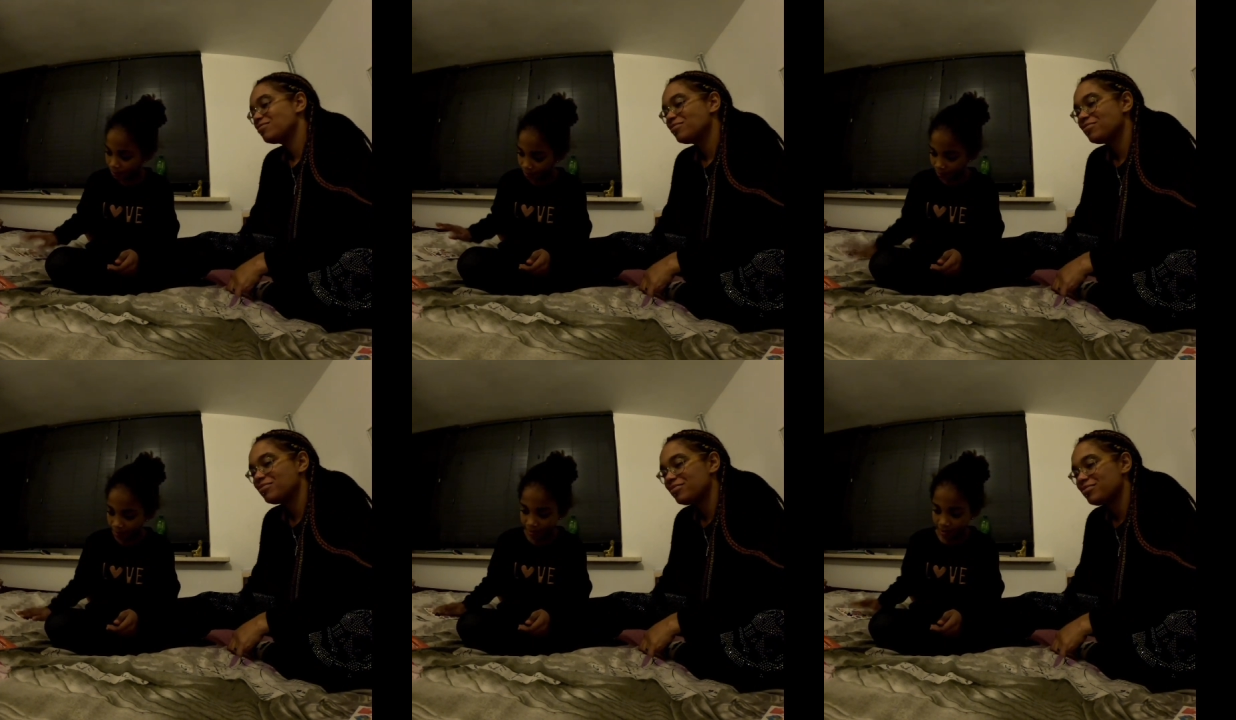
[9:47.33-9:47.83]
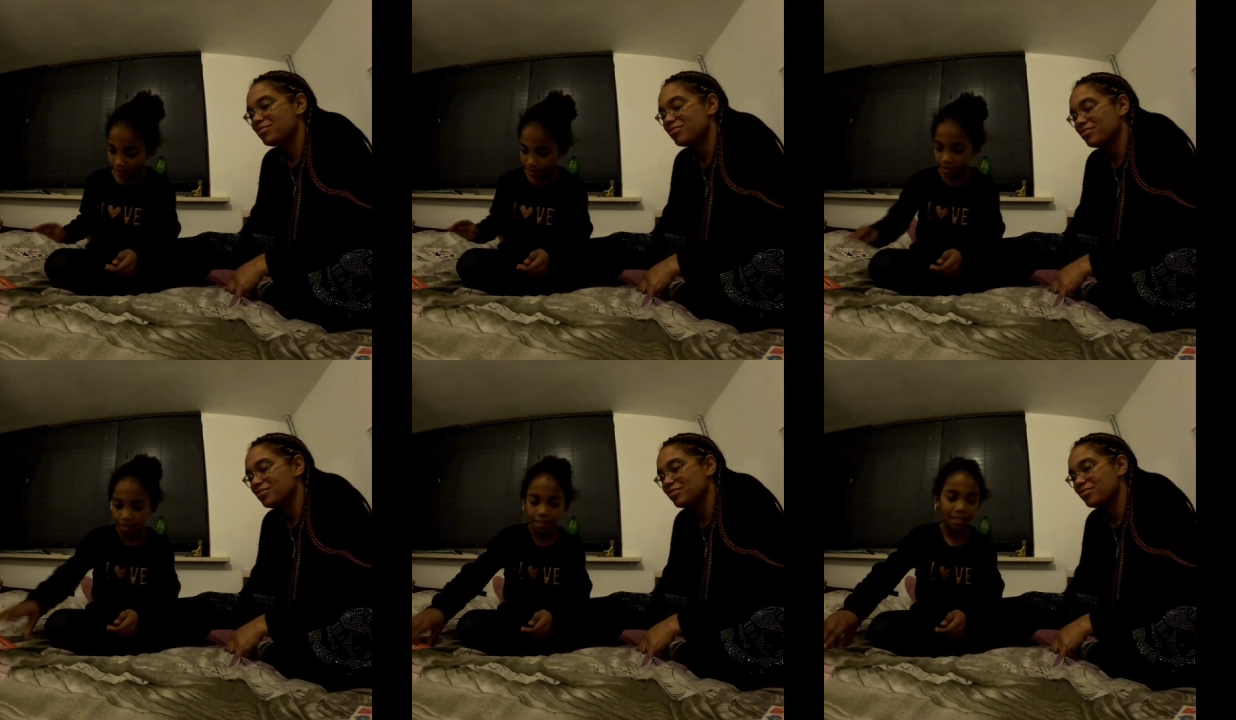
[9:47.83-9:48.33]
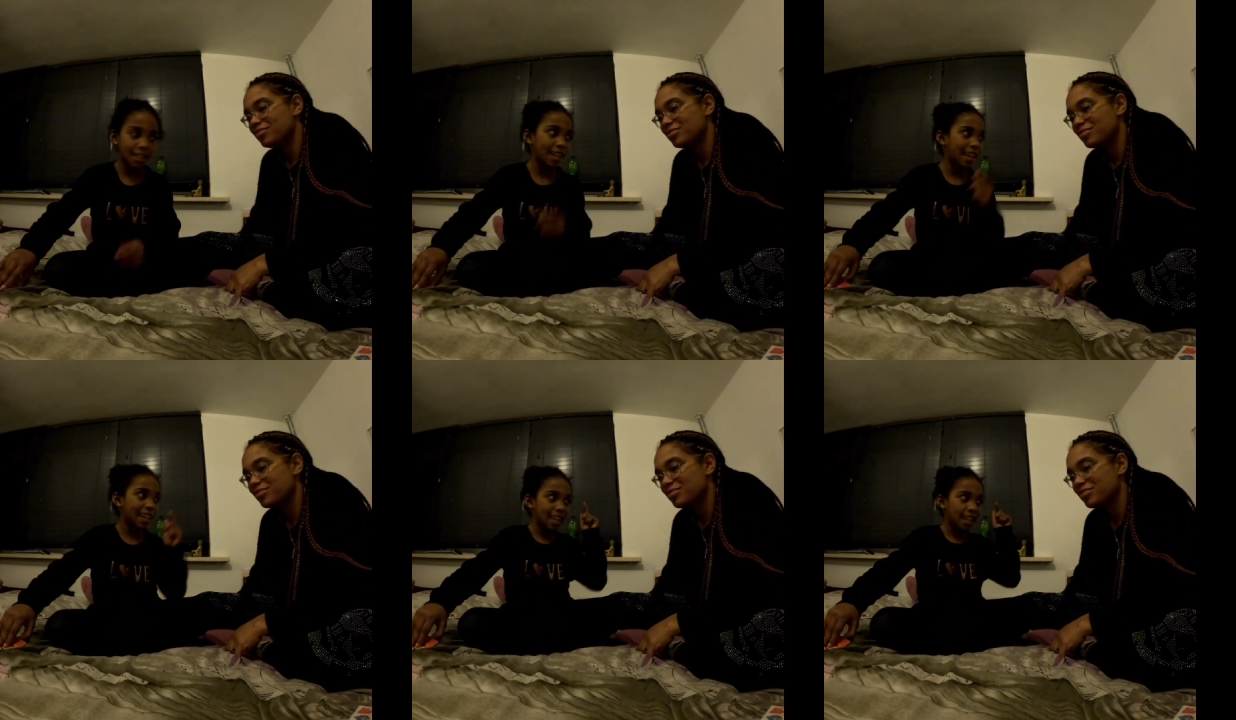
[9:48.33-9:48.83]

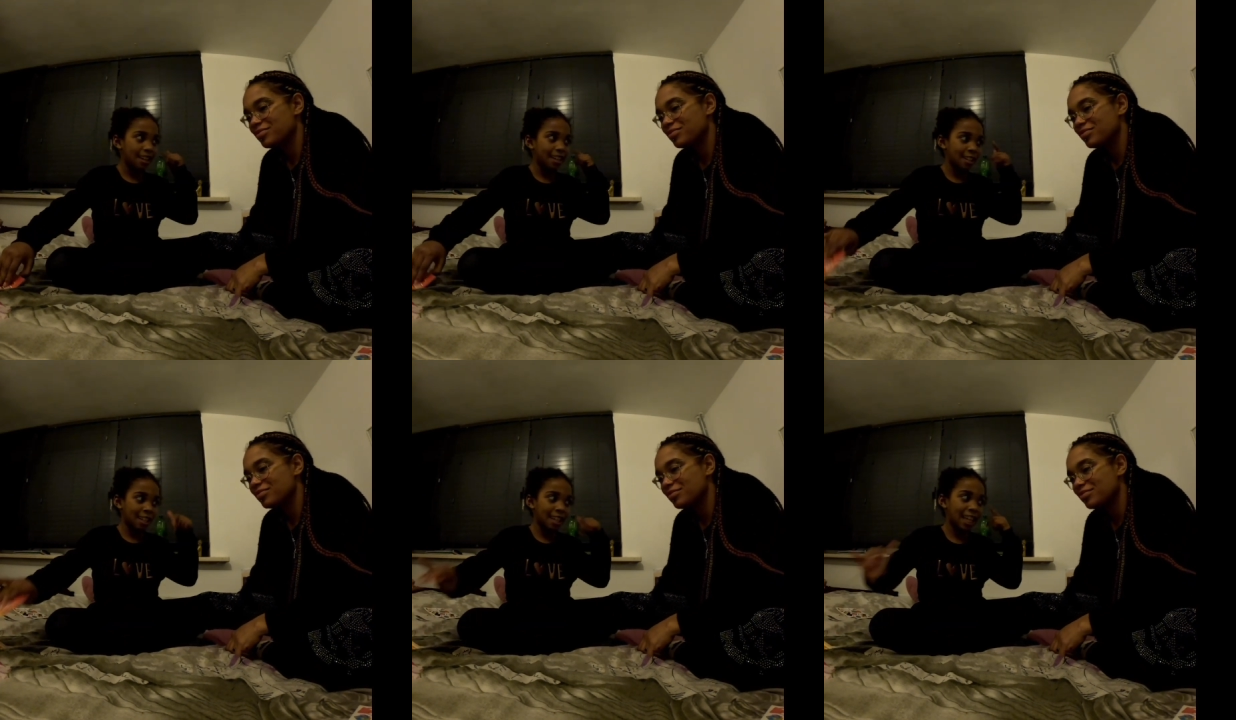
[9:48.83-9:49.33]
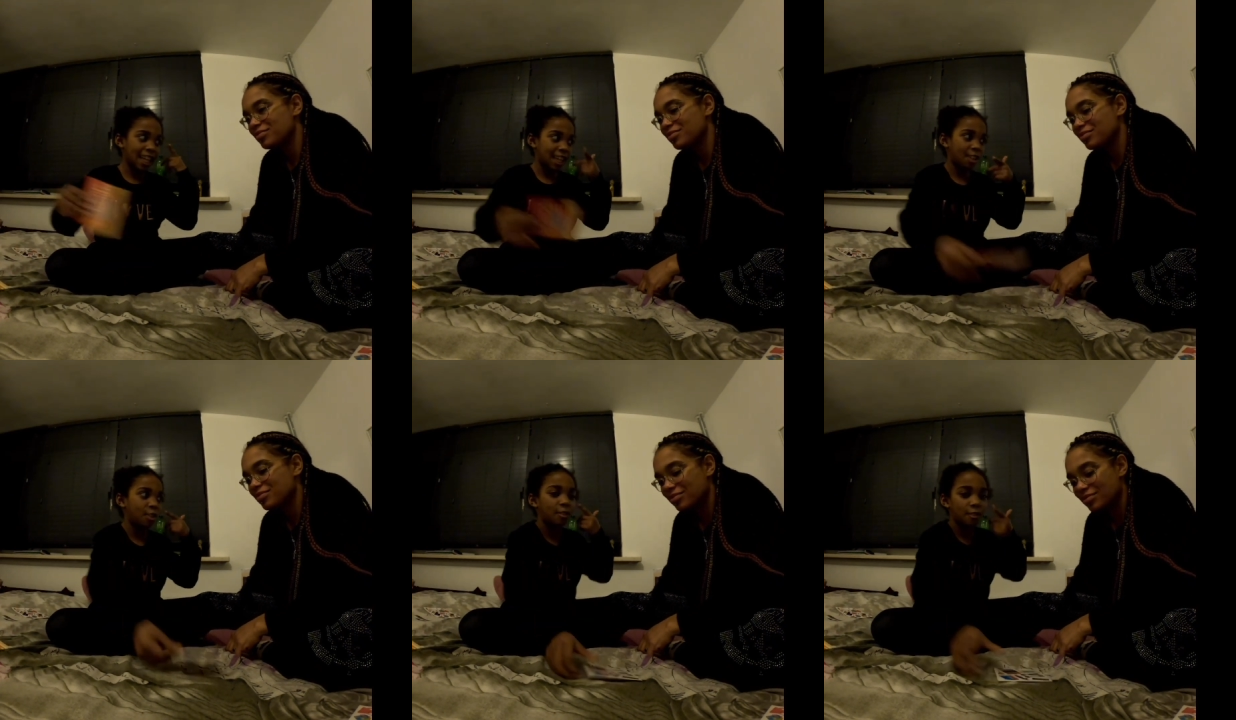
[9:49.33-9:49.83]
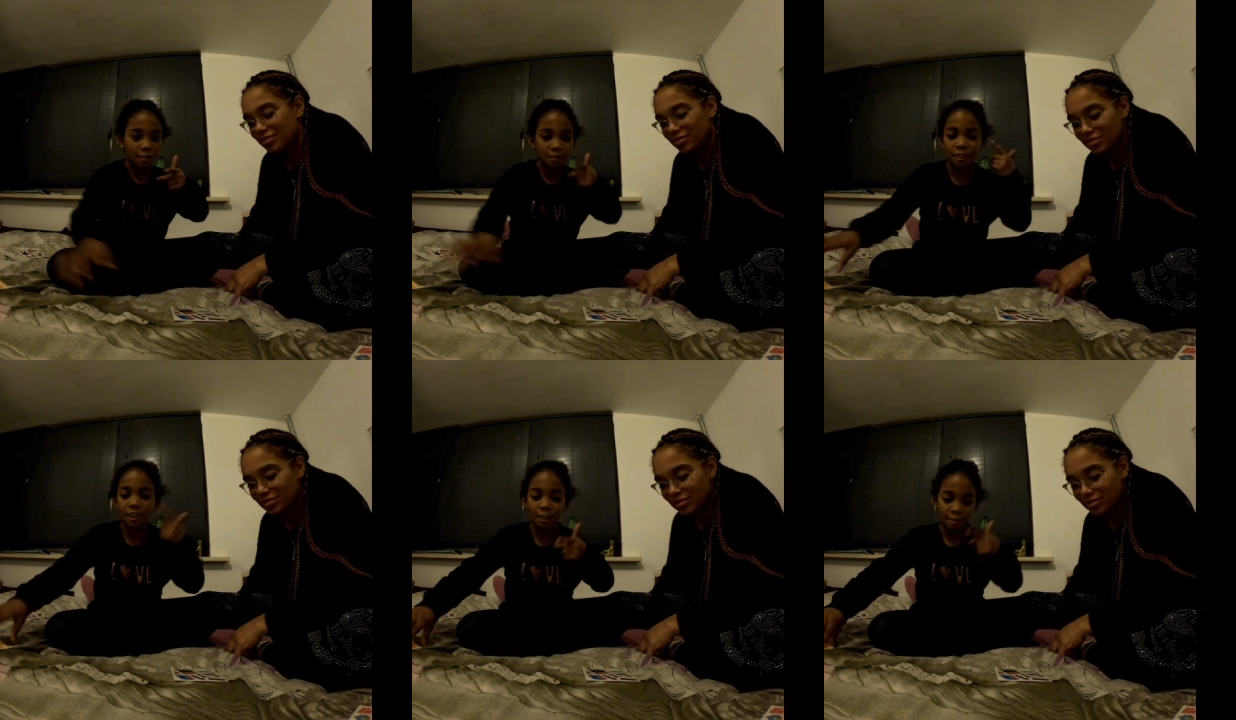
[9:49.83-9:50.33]

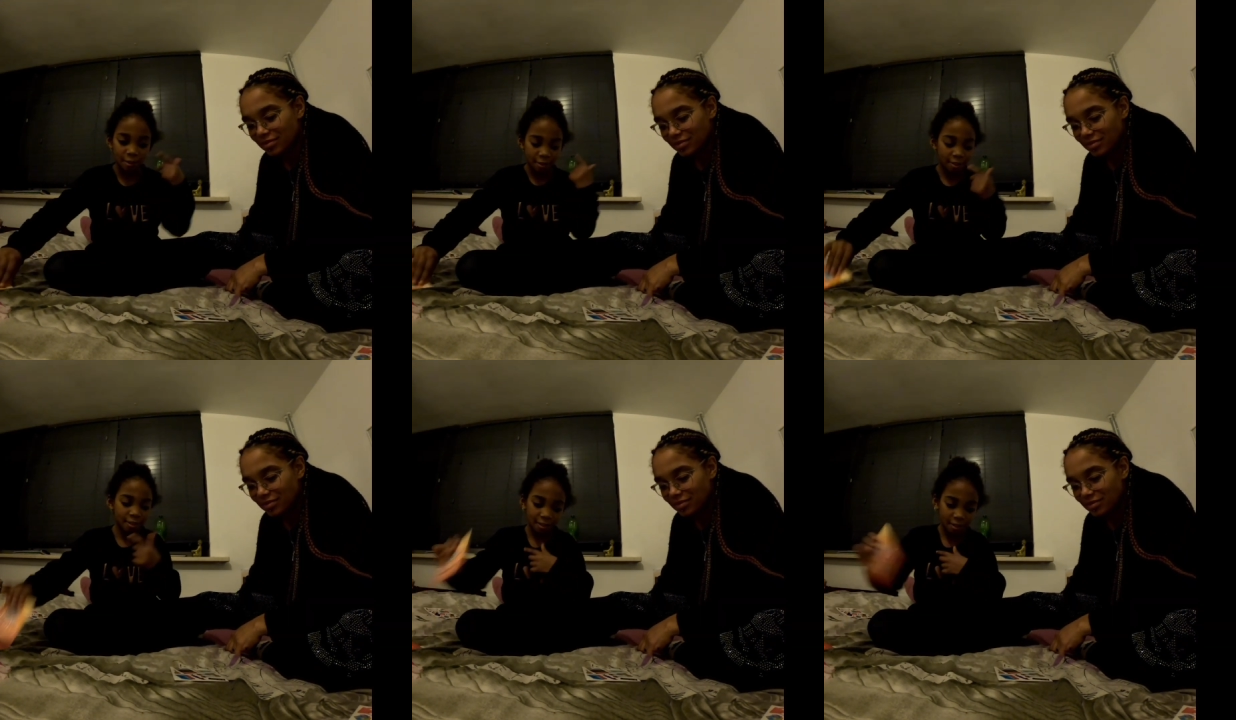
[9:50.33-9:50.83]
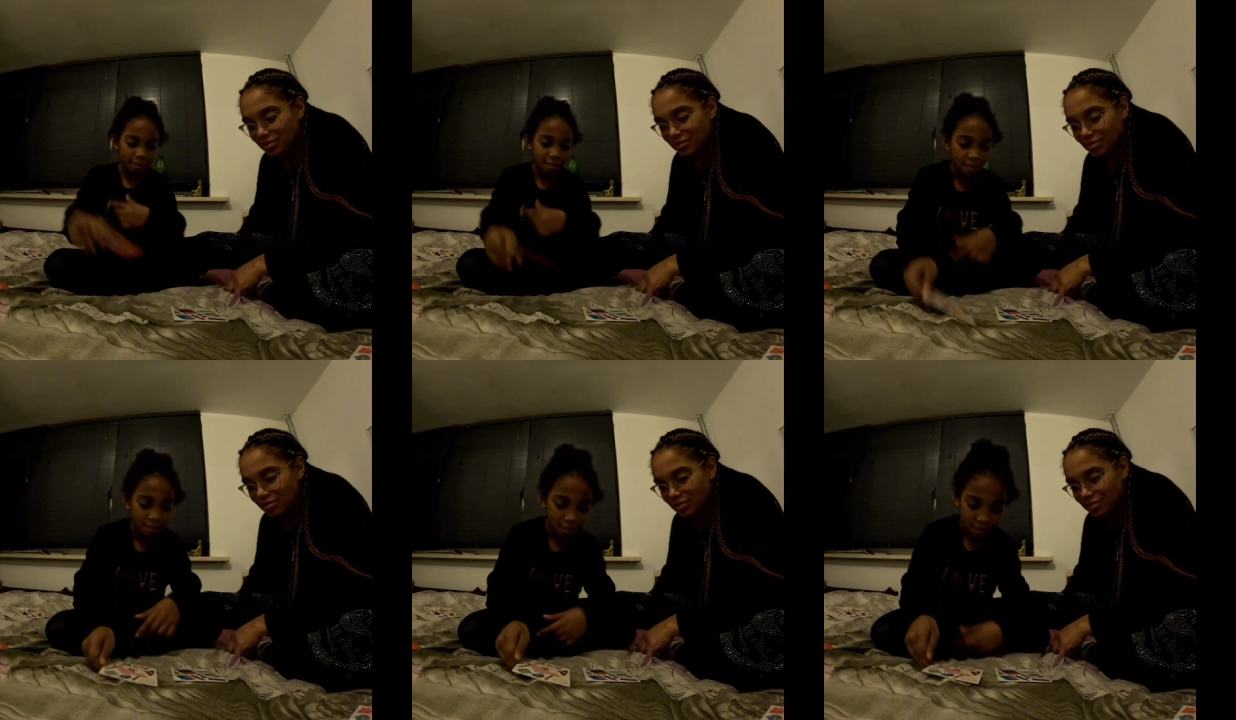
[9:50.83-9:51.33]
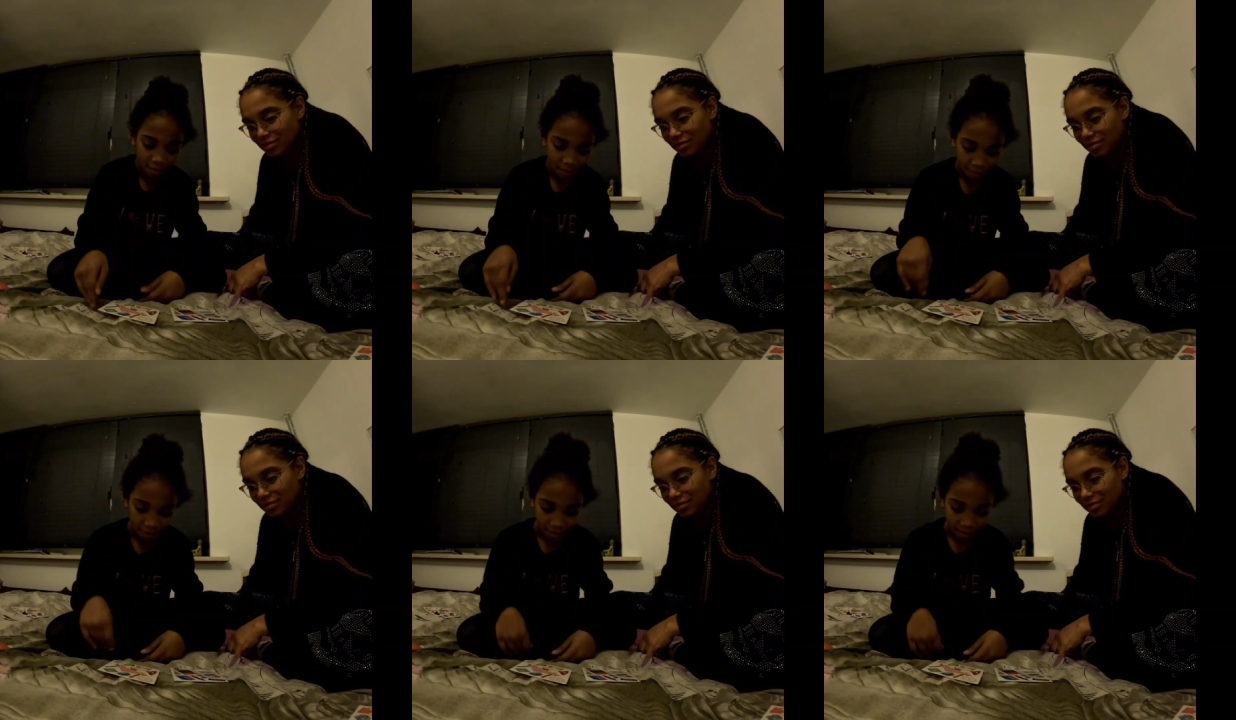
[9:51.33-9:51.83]
(silence)